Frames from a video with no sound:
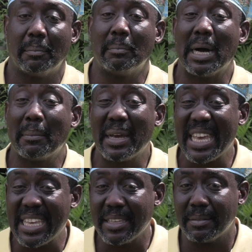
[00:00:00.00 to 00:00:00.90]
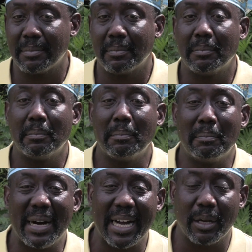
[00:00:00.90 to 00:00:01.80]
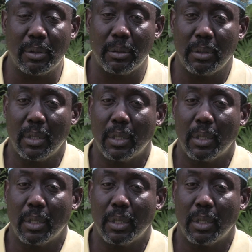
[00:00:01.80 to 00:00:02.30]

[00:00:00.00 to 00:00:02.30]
mamey, mango.